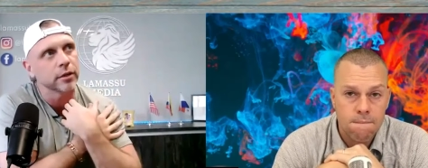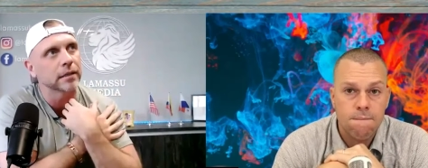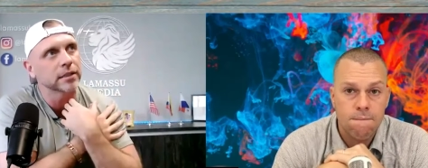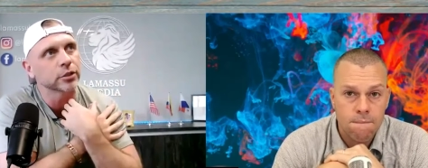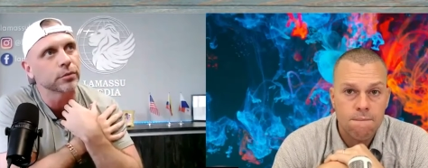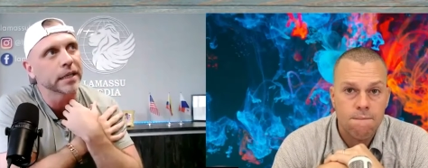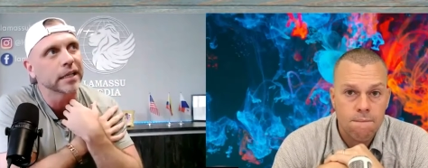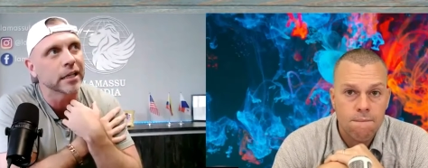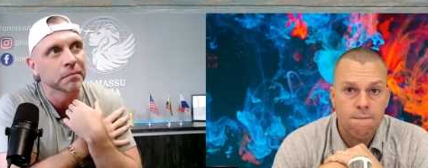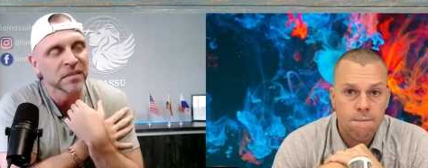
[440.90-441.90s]
Speaker 1: about digital
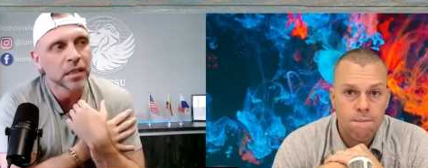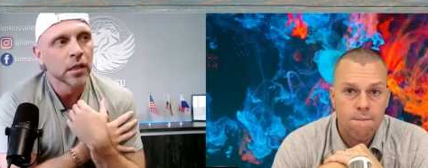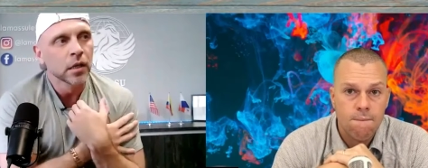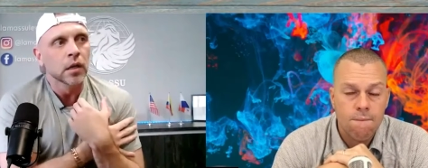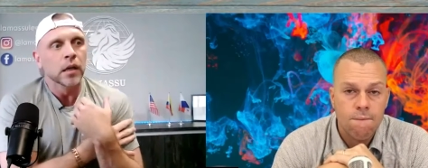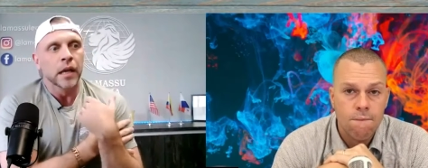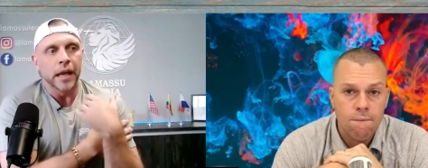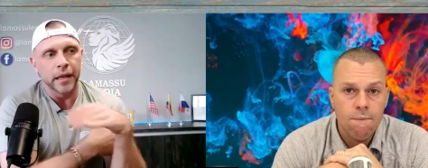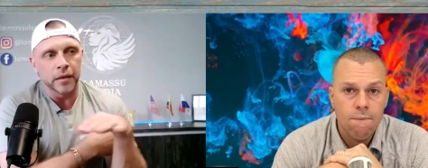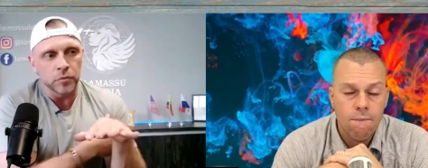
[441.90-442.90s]
media.
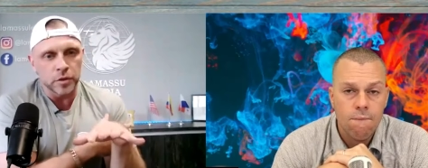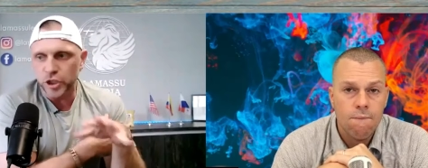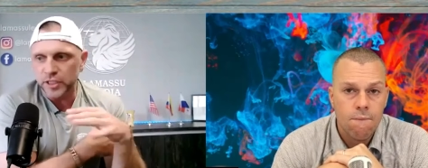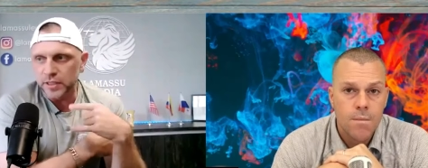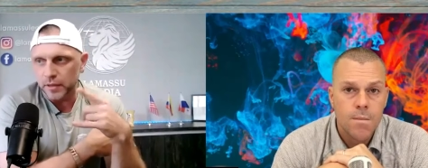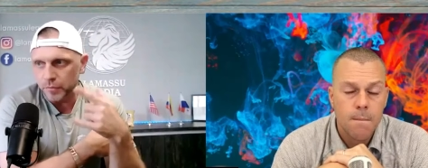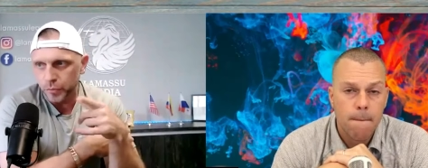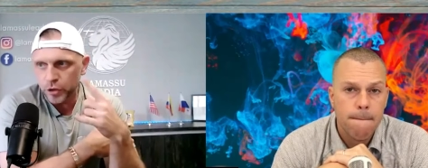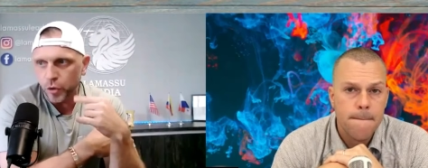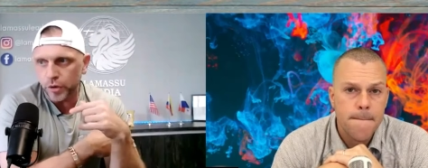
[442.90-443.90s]
And she's a
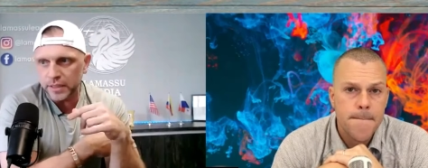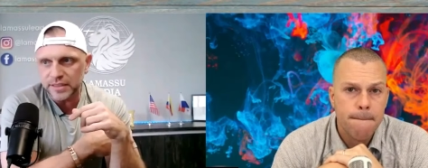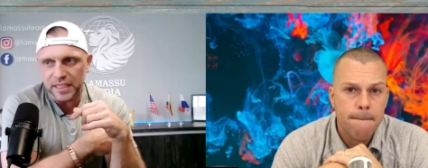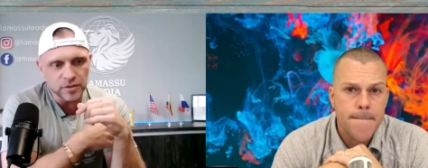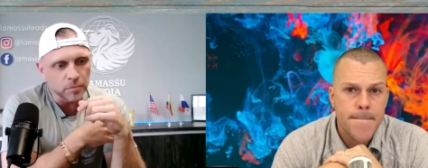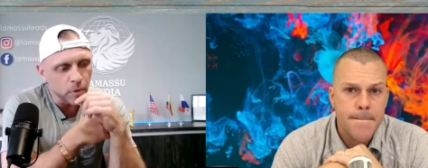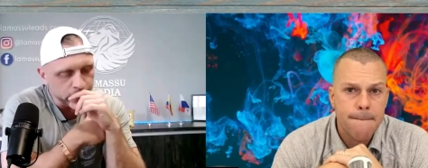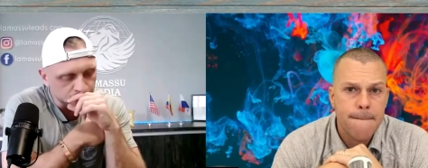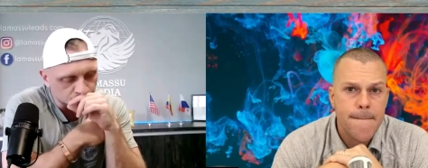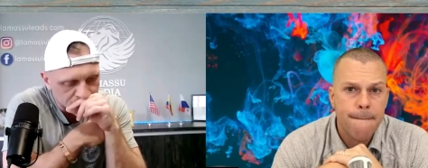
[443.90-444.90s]
recorded
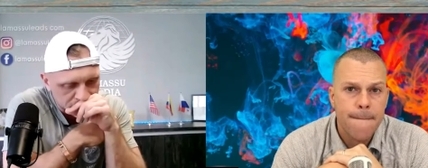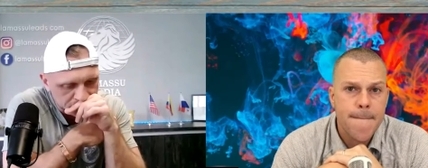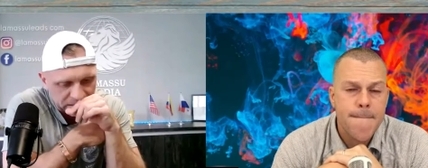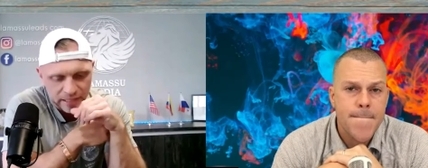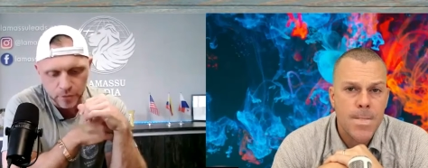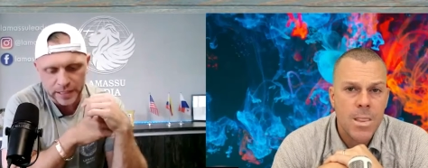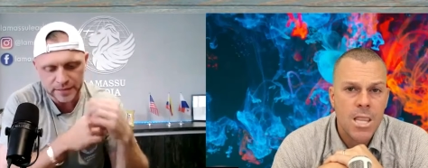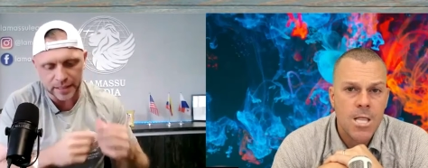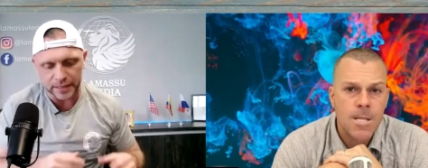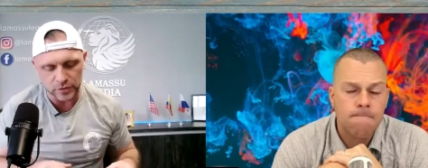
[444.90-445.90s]
testimonial, anyways.
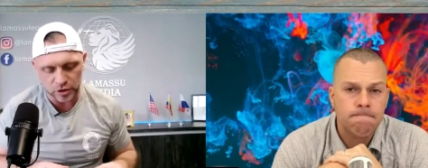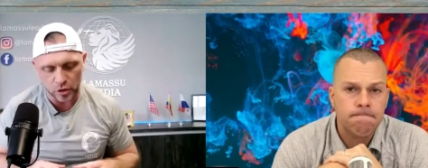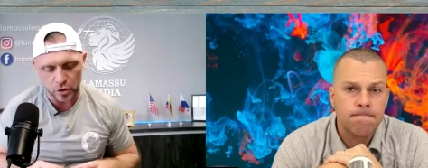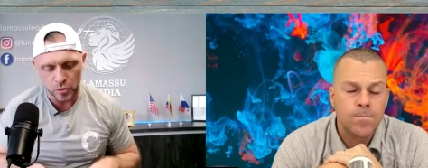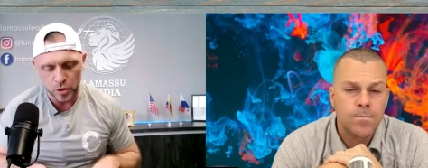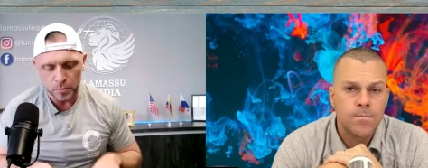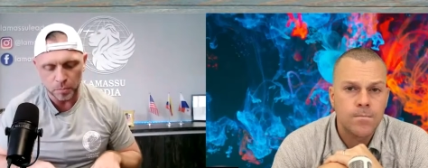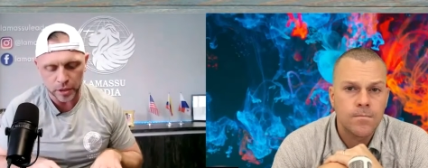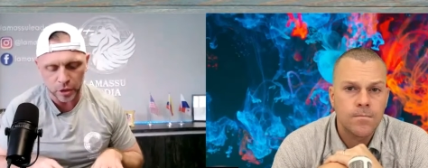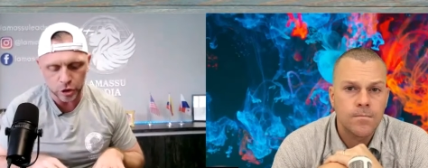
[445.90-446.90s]
And so,
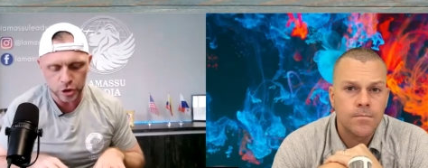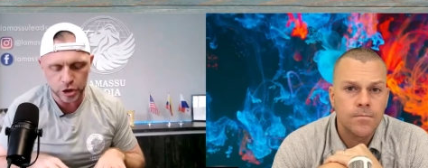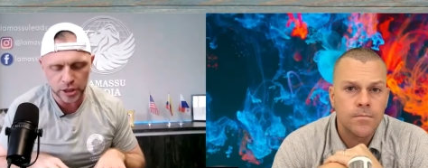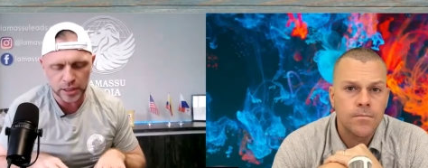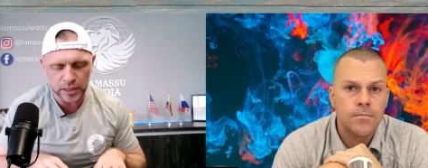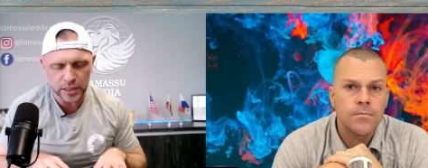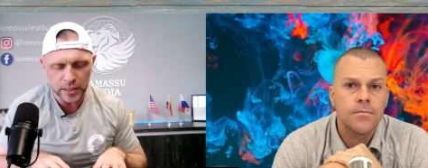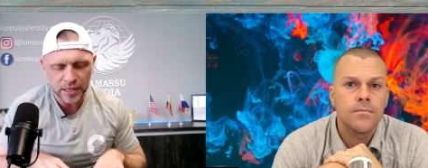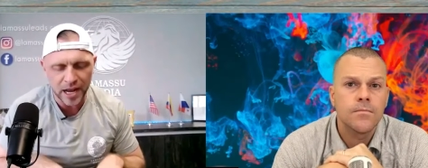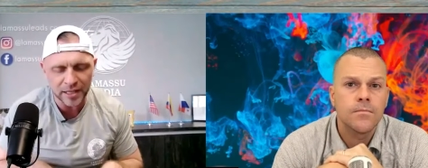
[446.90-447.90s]
but she
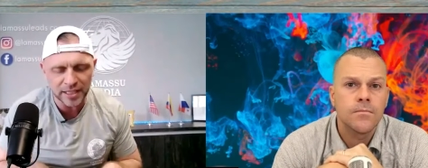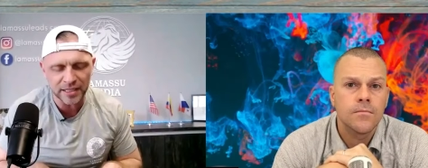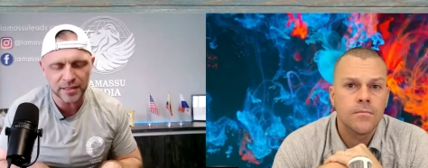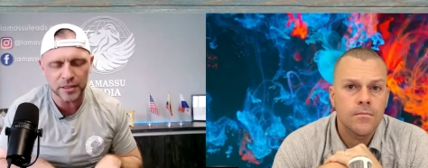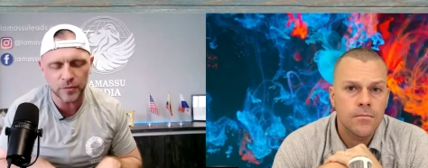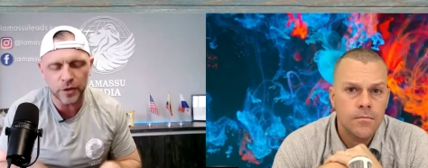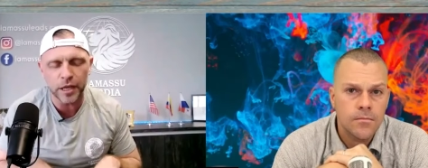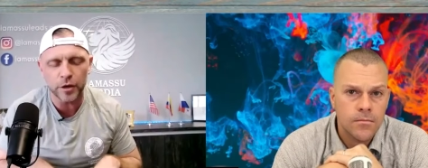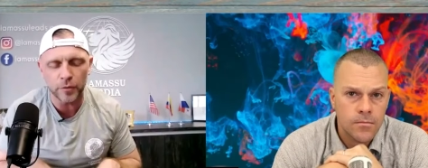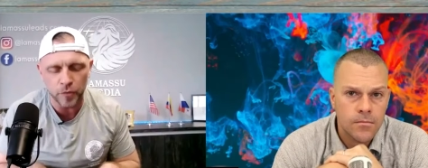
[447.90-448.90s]
contacted us, filled
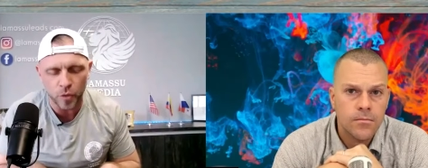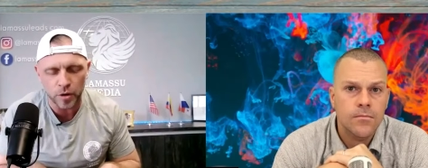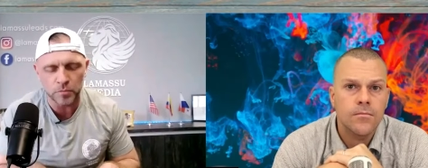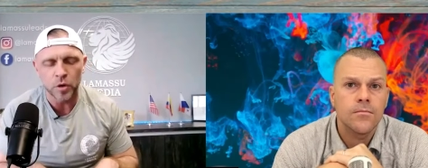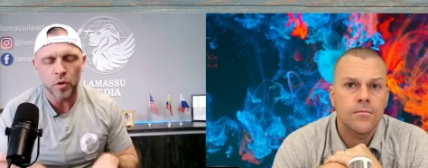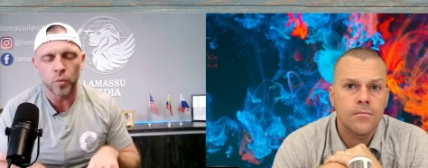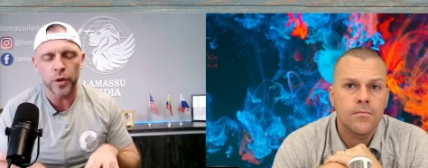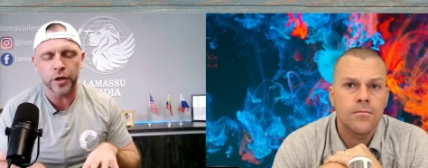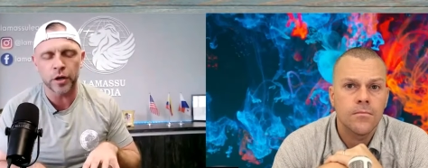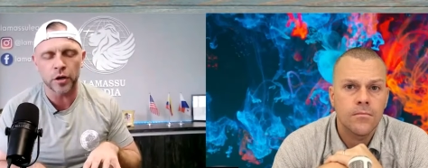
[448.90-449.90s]
out a form
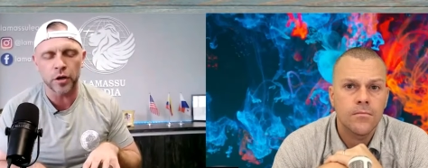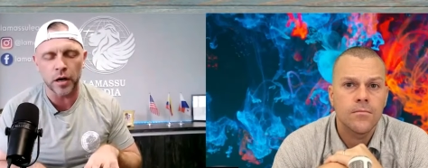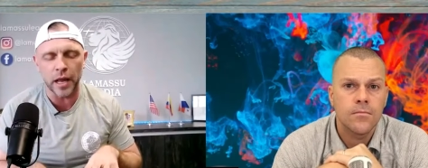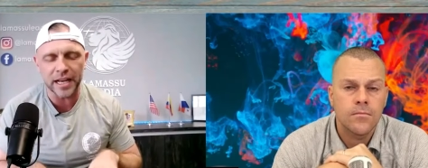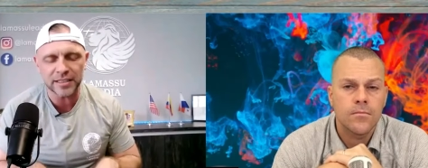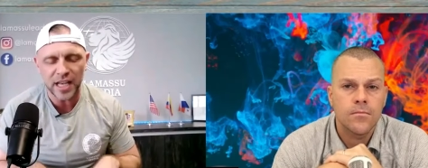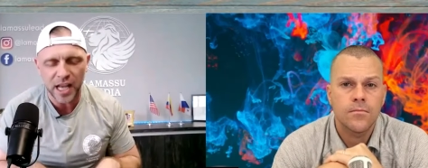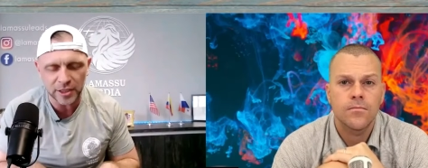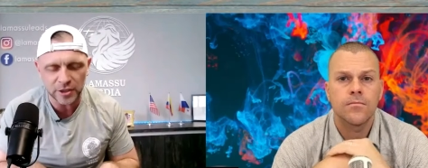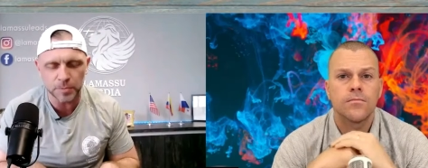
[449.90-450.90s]
when her ex
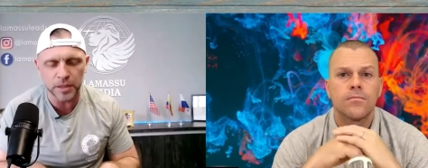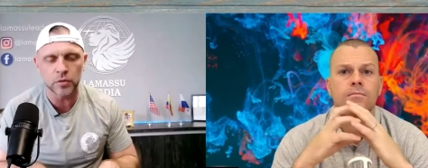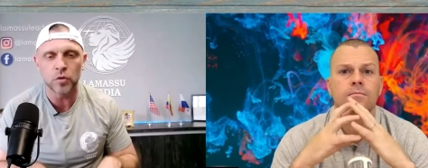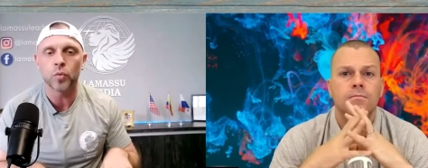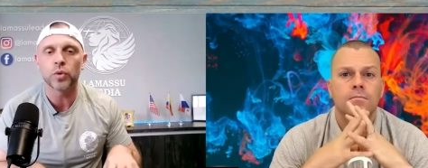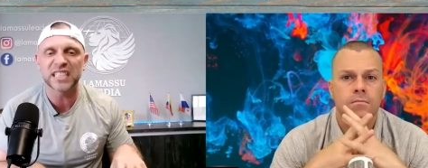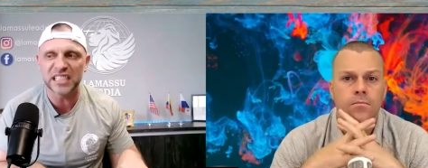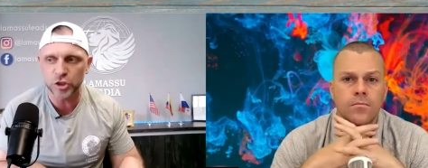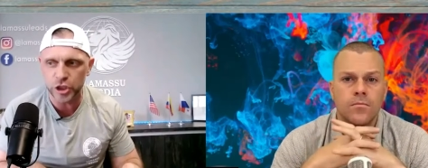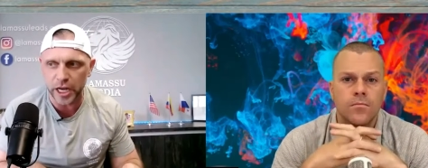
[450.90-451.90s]
husband was
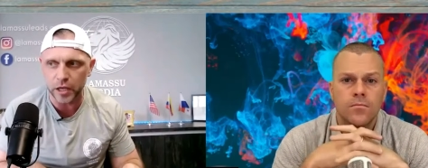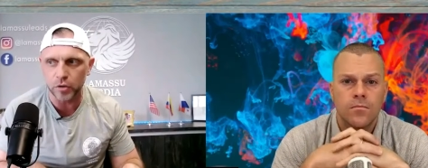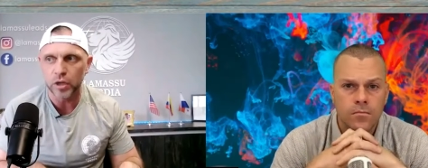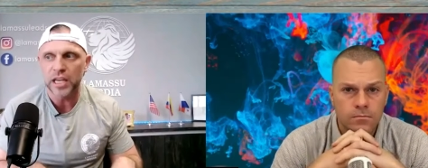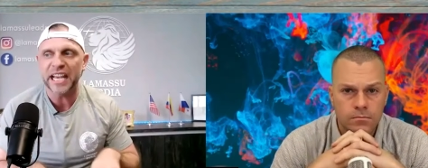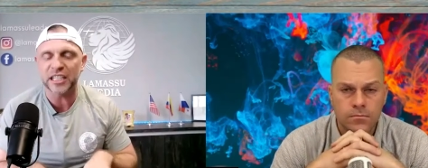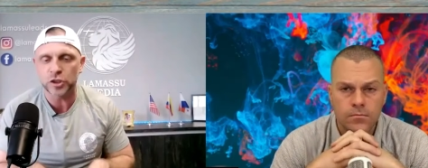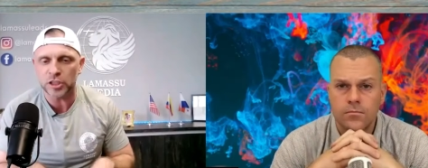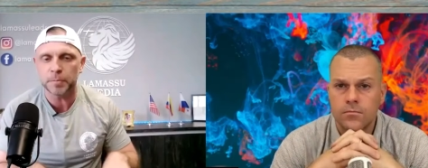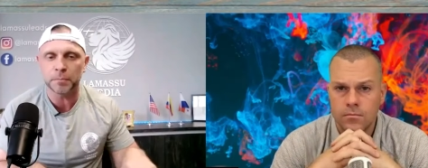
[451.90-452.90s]
in jail. He had
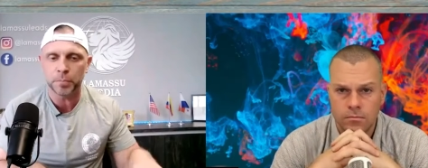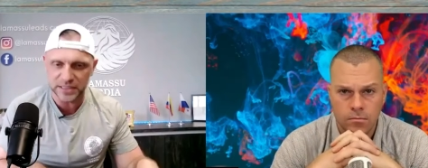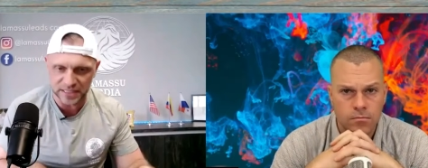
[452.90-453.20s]
just been put,